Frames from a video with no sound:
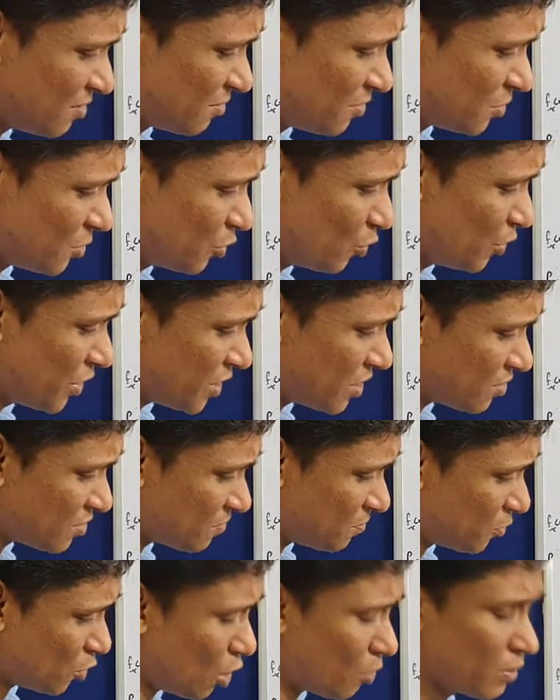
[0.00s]

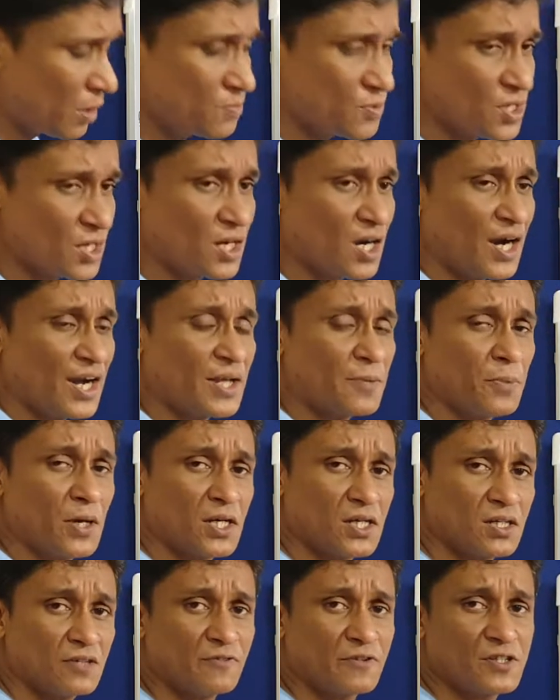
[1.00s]
doing problems regarding
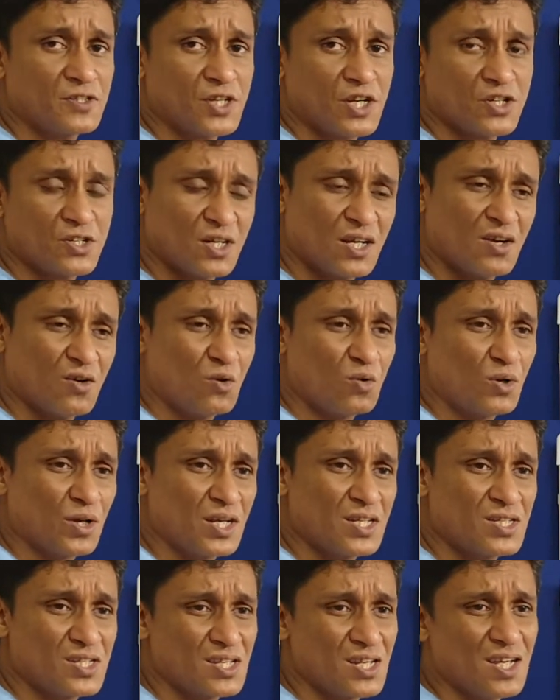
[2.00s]
partial differentiation alone
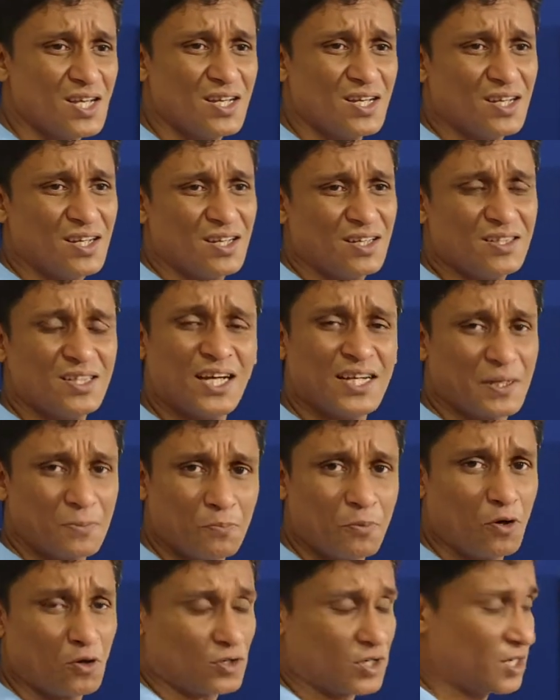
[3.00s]
is that
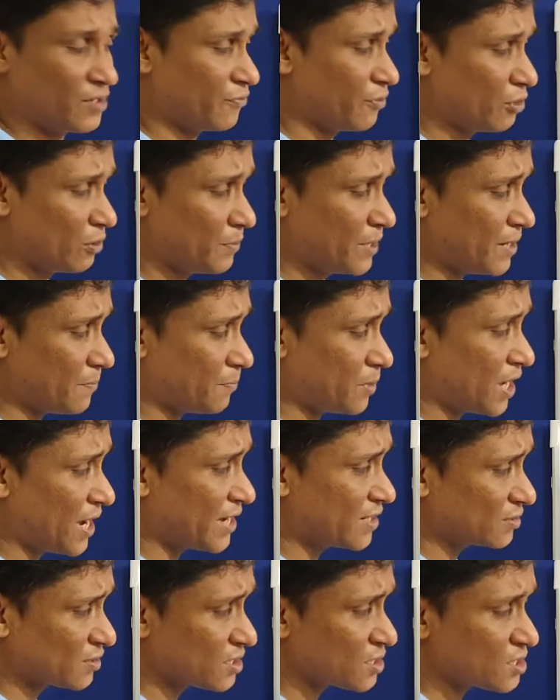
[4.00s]
important. We will be
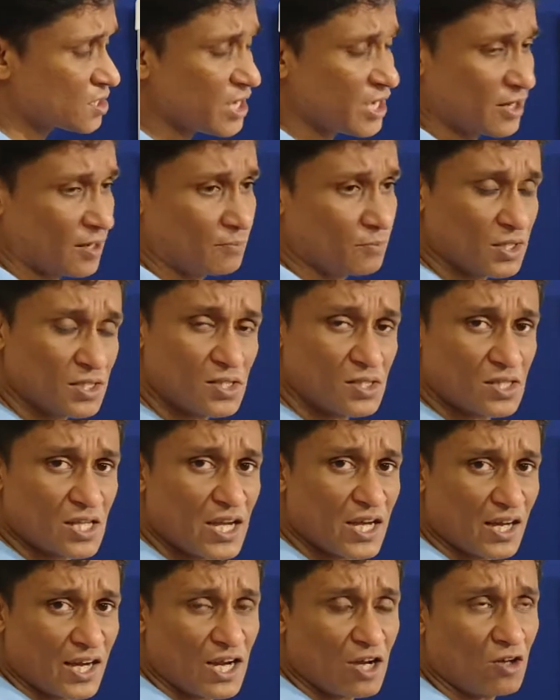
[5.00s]
applying this theorem, this
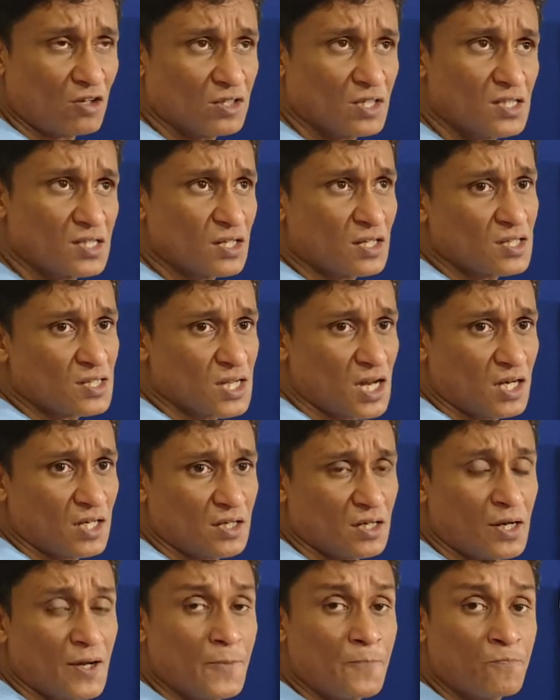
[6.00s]
theory or this
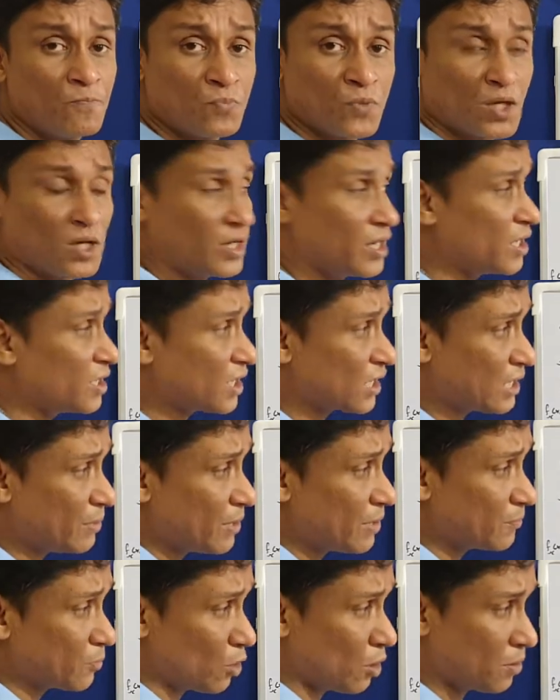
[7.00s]
result in the
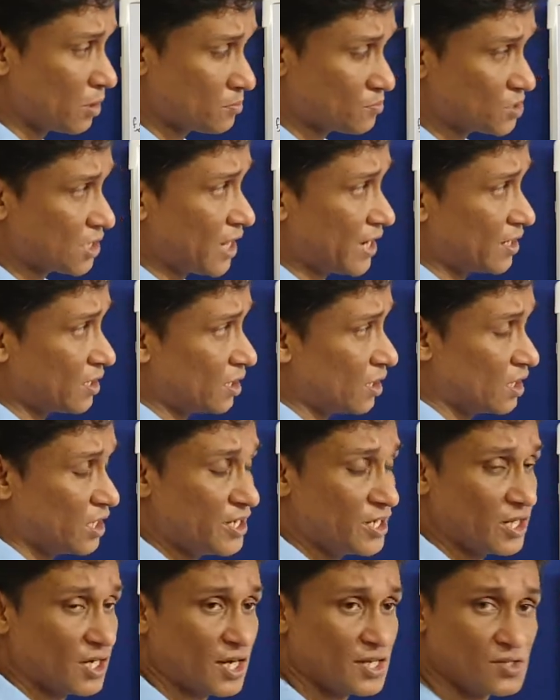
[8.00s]
coming problems like
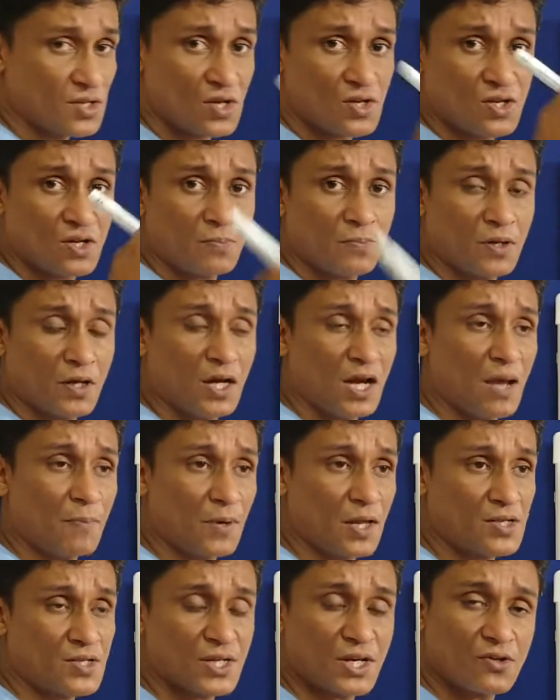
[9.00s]
linearization,
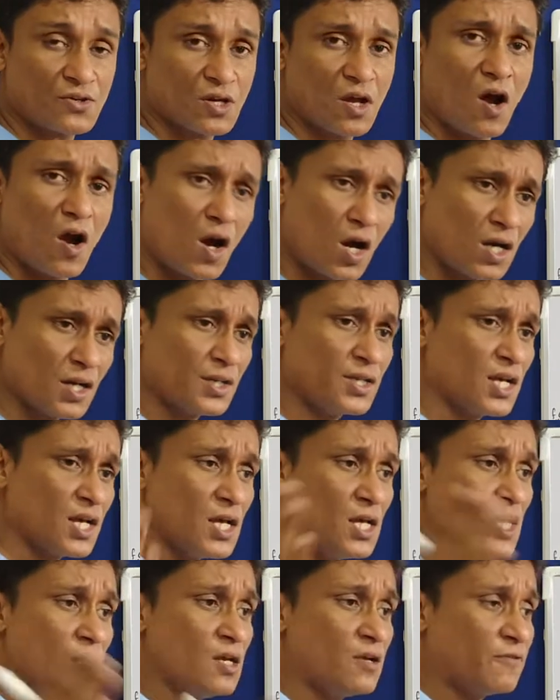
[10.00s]
Laplacification, all
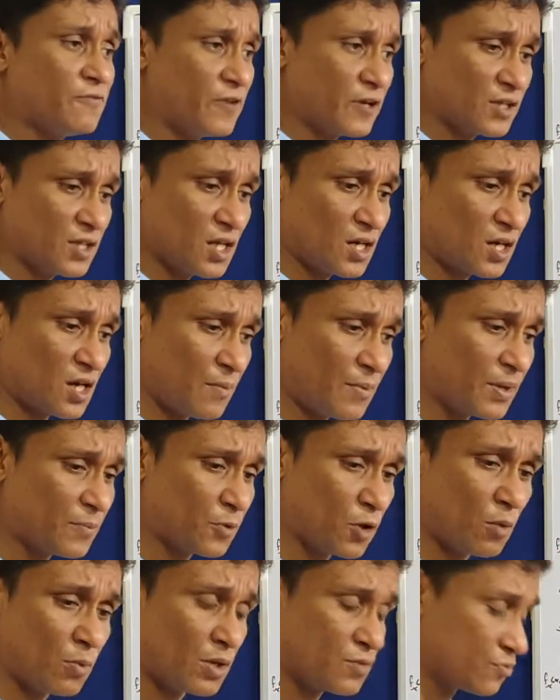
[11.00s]
the further coming
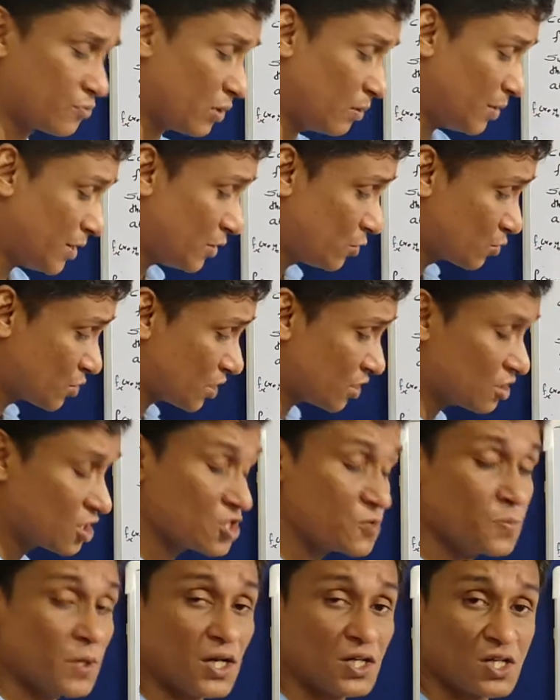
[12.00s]
problems will be using
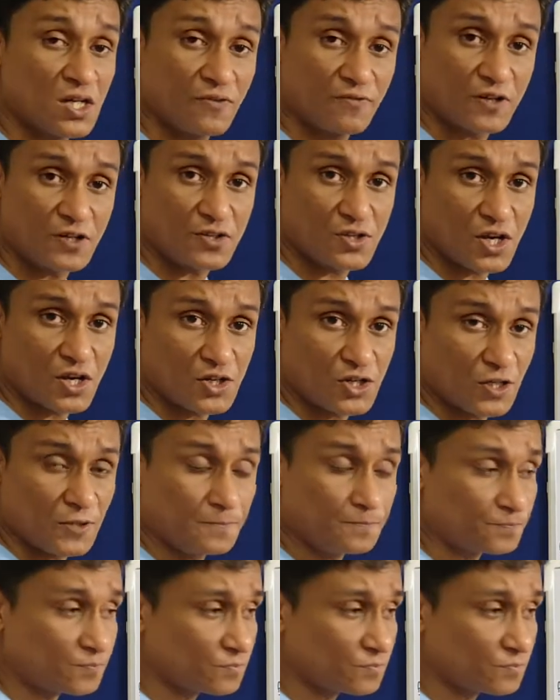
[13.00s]
this partial differentiation.